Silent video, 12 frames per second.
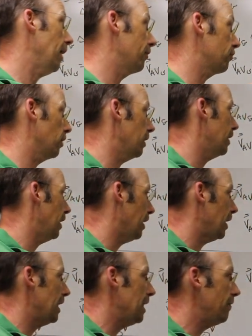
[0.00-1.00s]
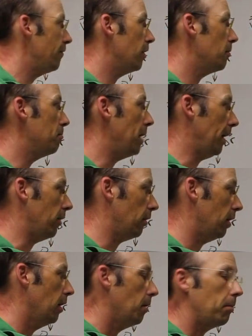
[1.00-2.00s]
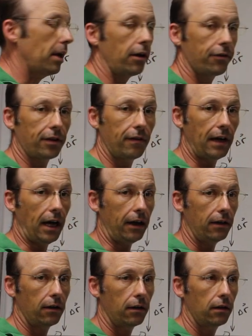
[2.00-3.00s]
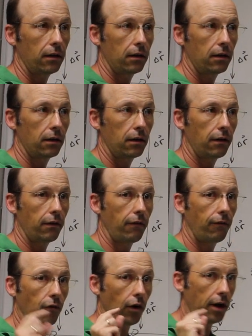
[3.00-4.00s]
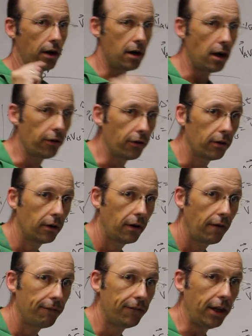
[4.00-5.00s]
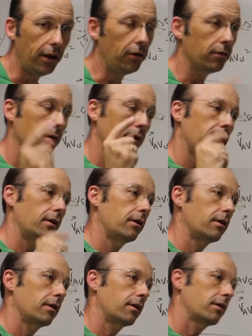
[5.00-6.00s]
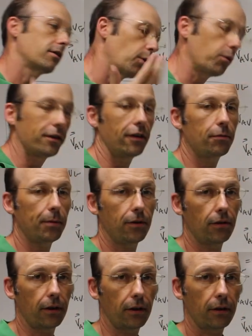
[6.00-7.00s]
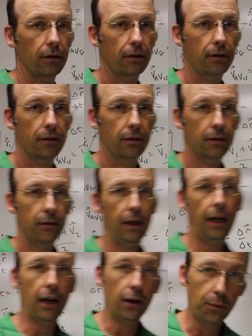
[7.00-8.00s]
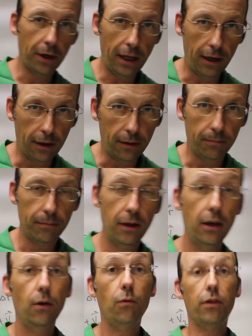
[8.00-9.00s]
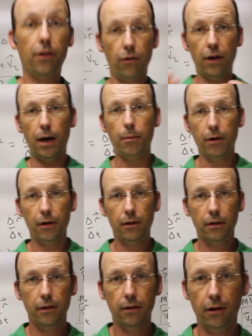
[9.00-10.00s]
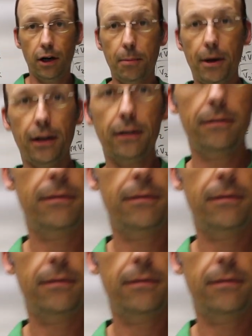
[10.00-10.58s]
and it's going to get even better. But I'll say that for another video, because I don't want these to be too long. And I don't want to edit them with the new camera. Okay, bye.